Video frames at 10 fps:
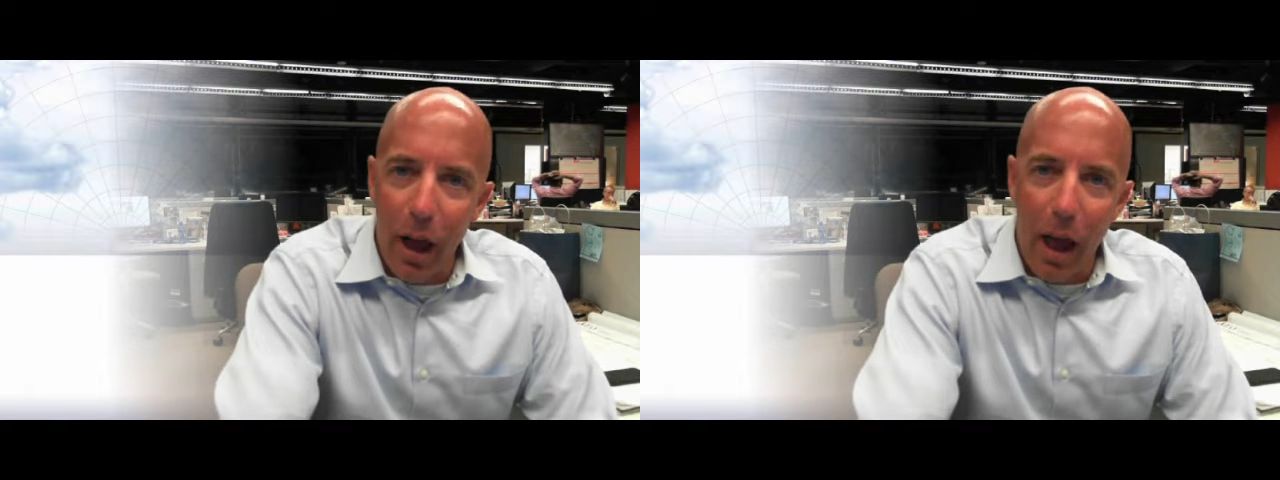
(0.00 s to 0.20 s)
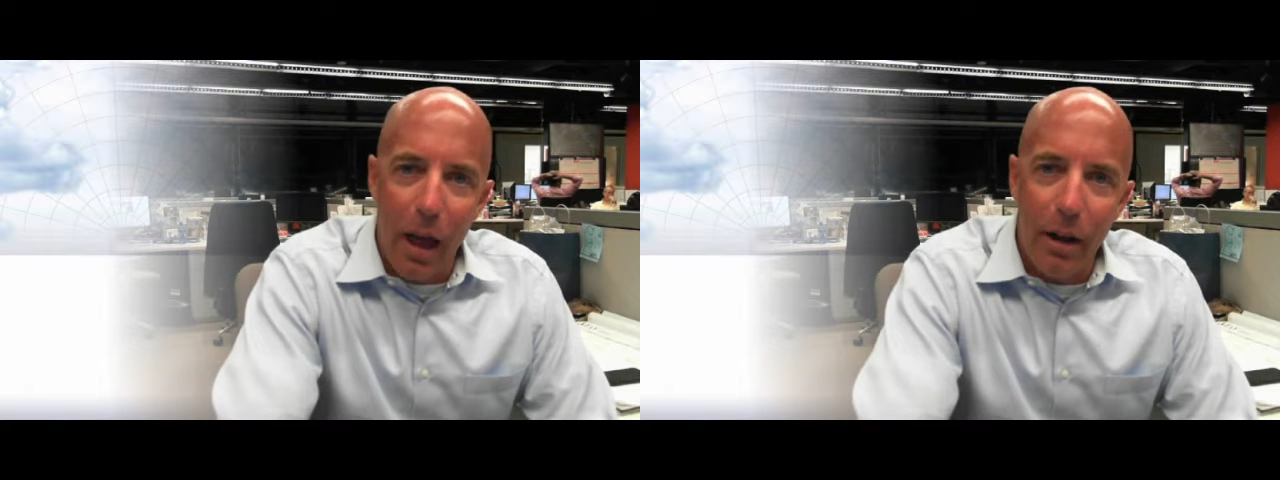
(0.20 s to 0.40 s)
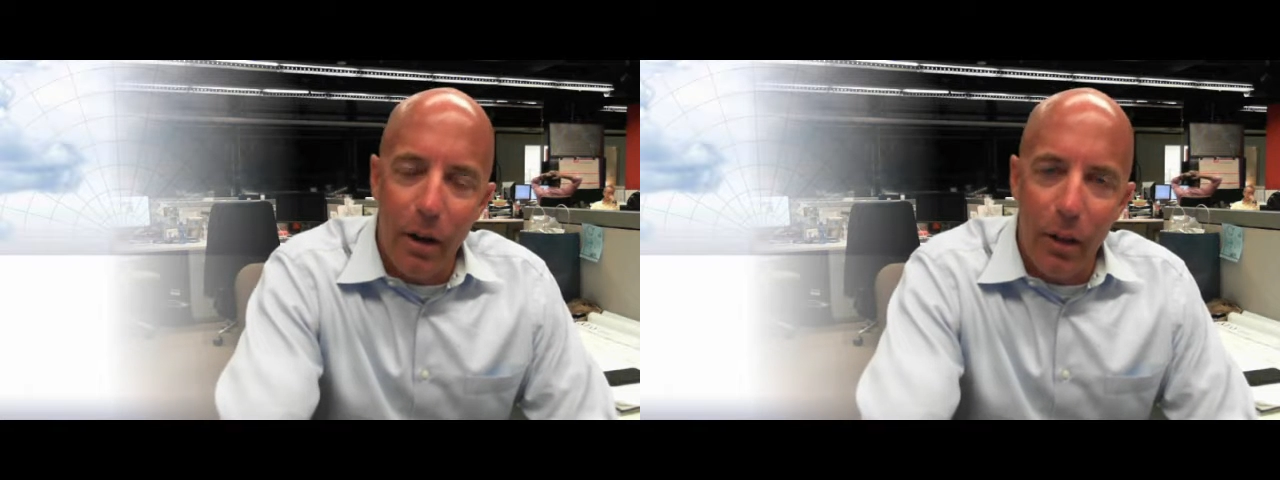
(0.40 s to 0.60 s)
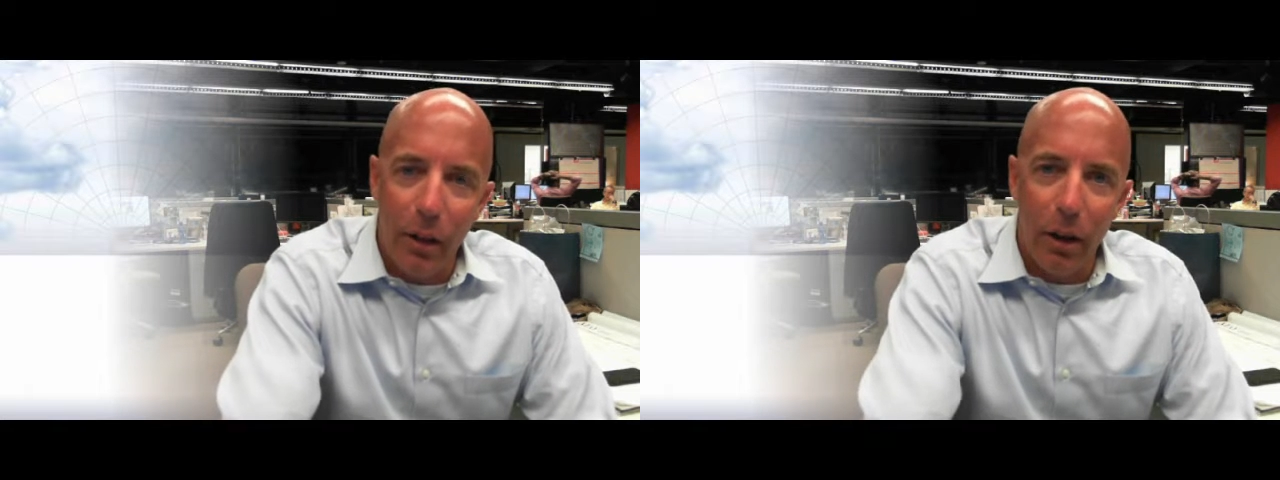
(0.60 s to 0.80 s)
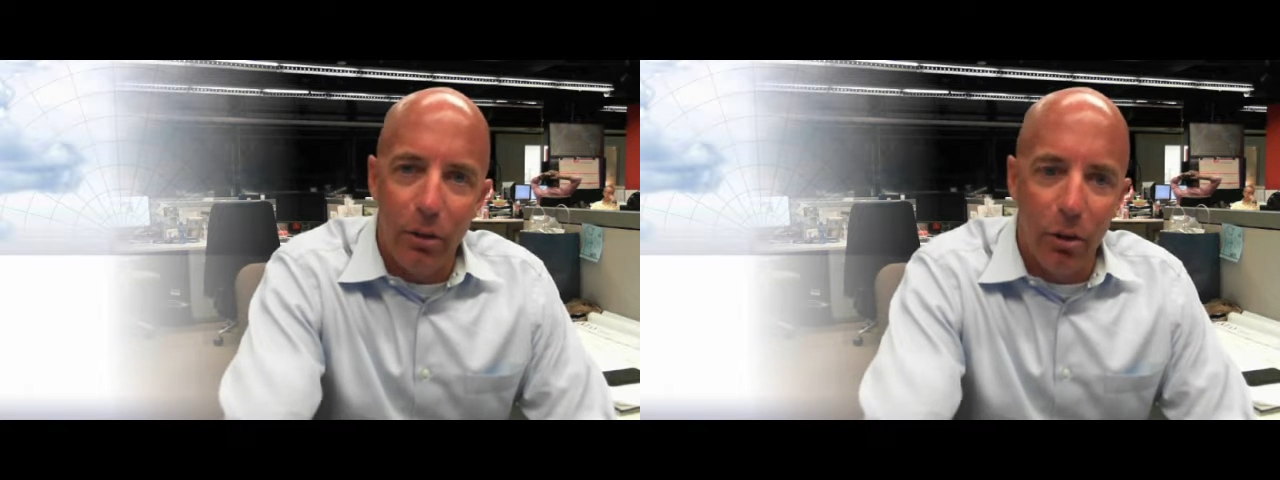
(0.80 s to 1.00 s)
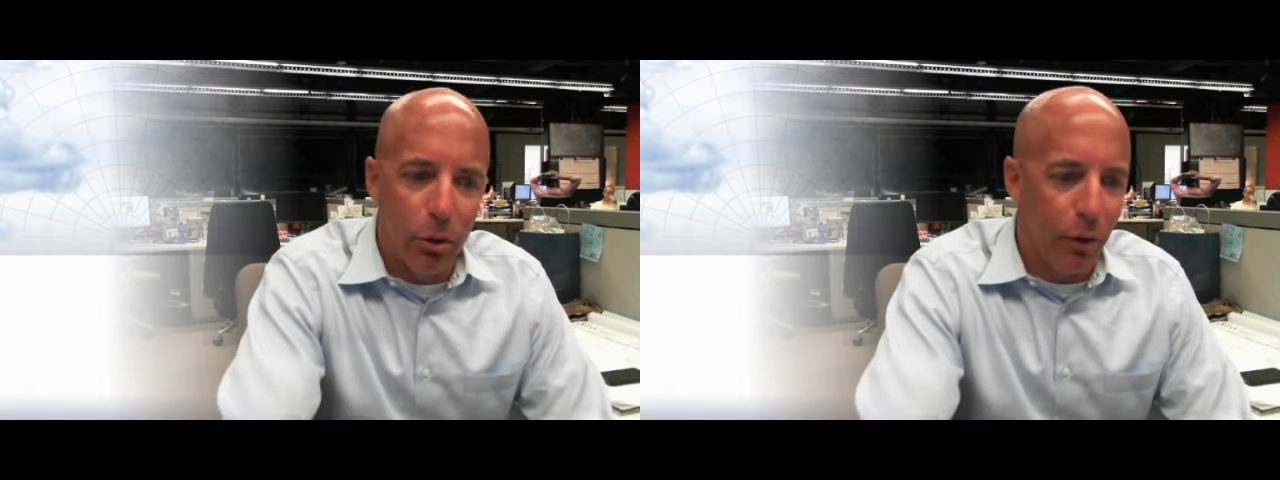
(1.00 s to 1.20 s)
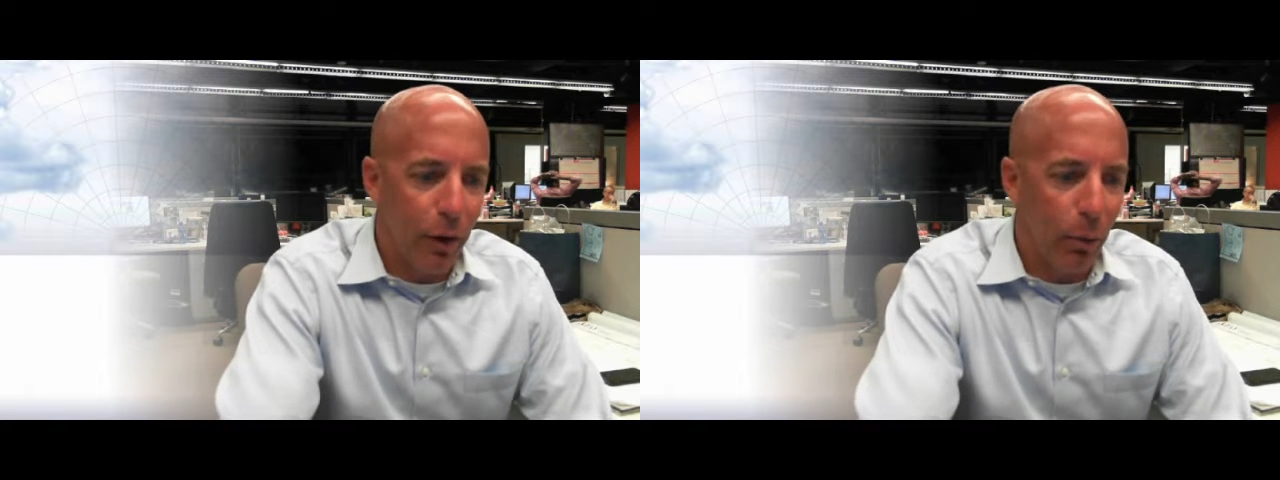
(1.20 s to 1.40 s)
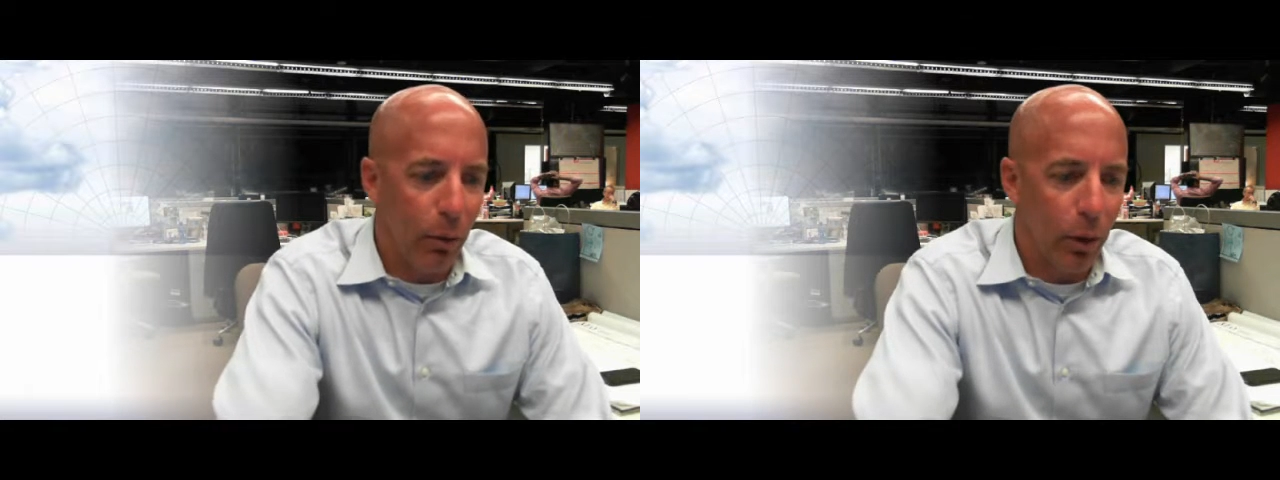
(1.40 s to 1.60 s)
And if anything does go
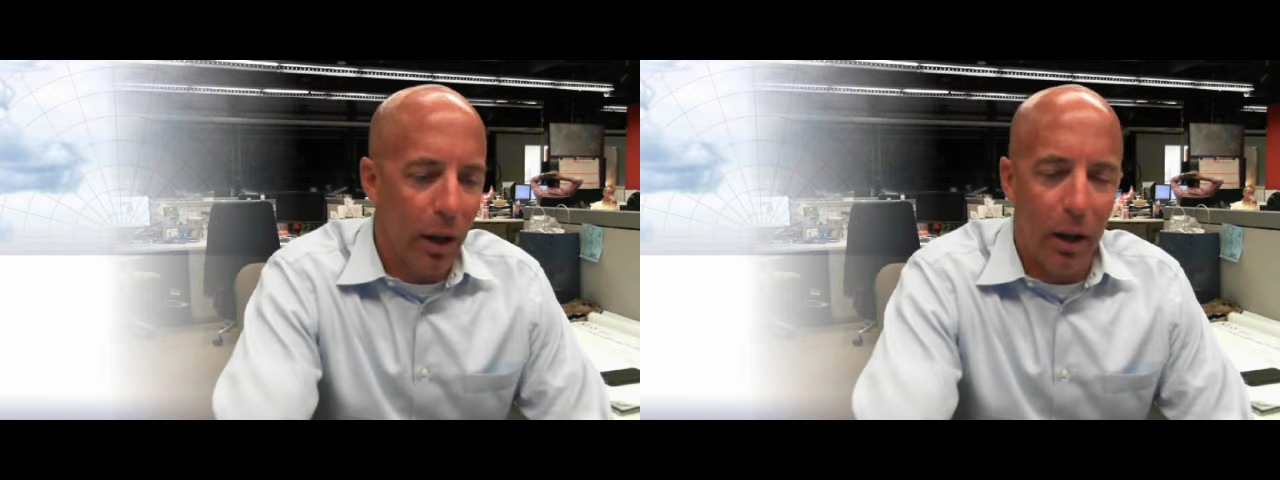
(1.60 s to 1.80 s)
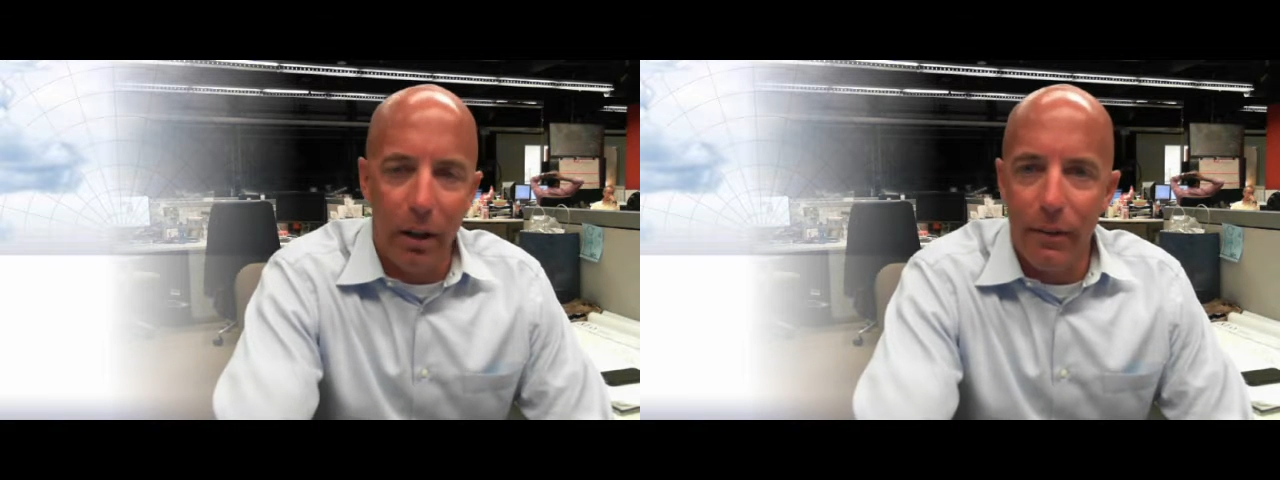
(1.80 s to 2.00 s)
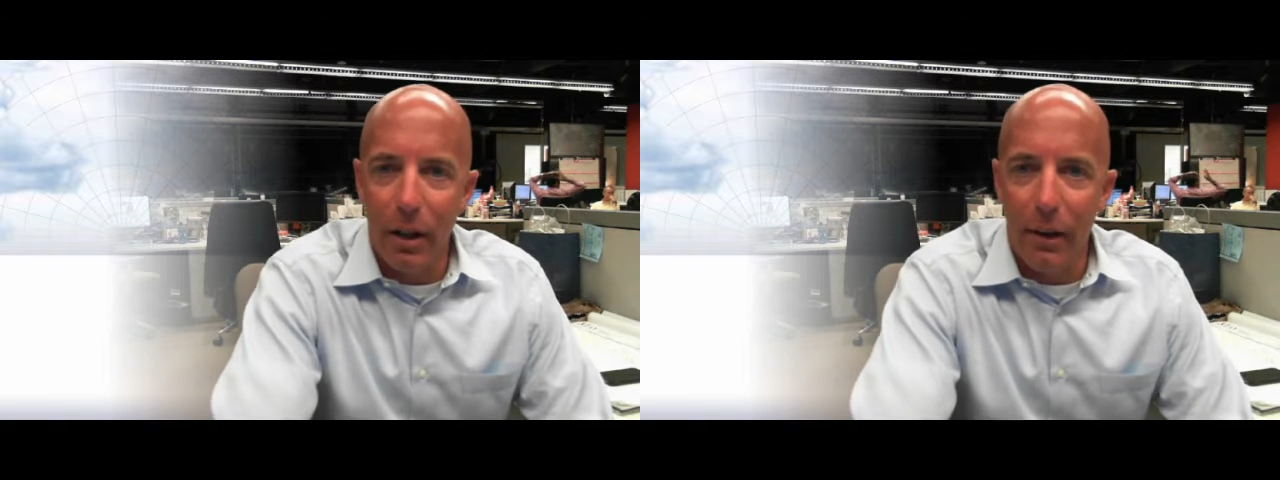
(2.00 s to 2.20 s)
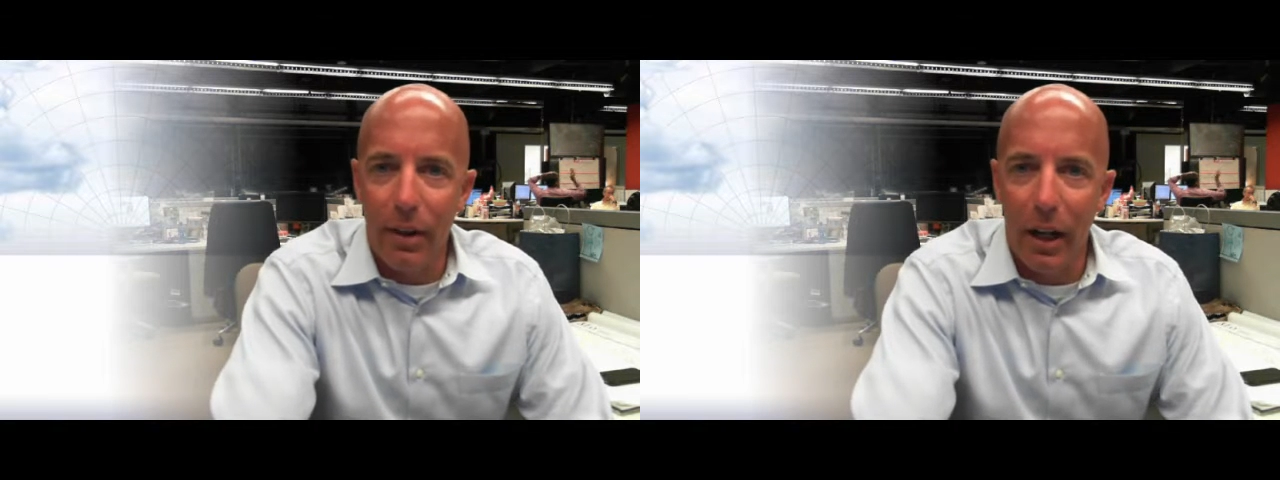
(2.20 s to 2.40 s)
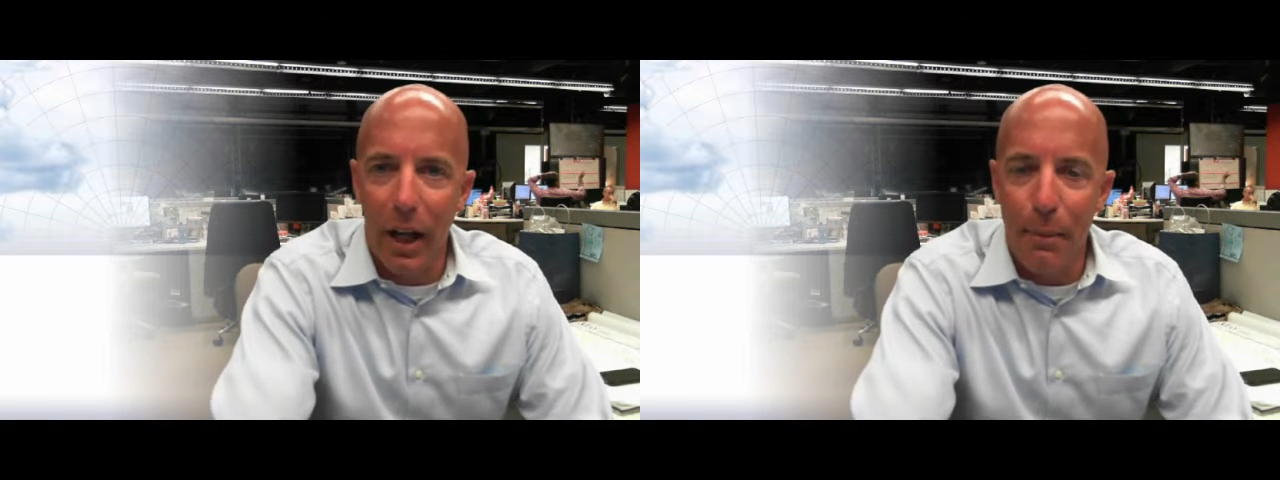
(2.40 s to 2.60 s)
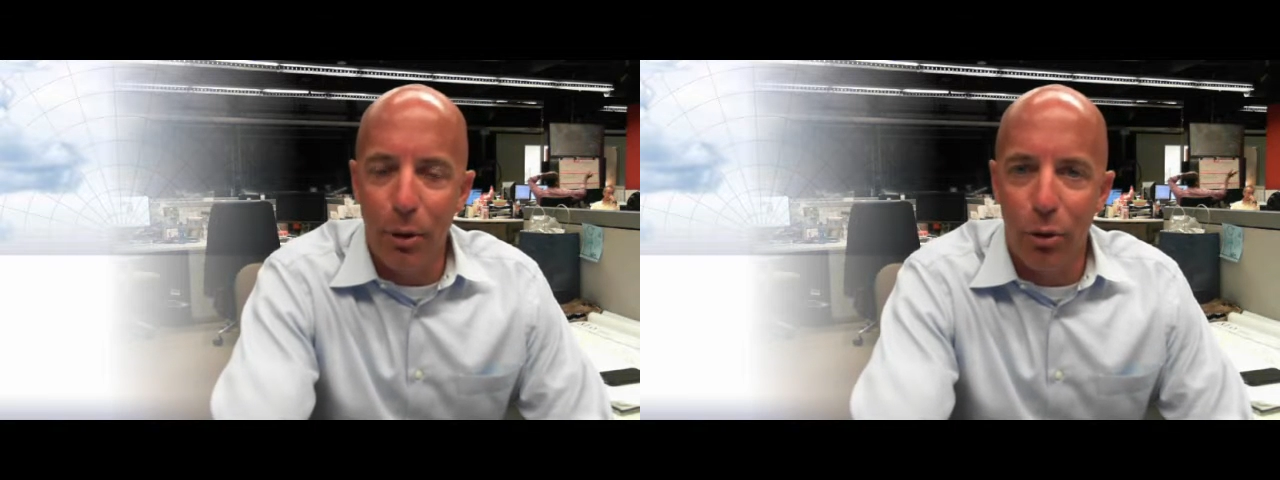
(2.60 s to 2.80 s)
severe, we will get on 11alive.com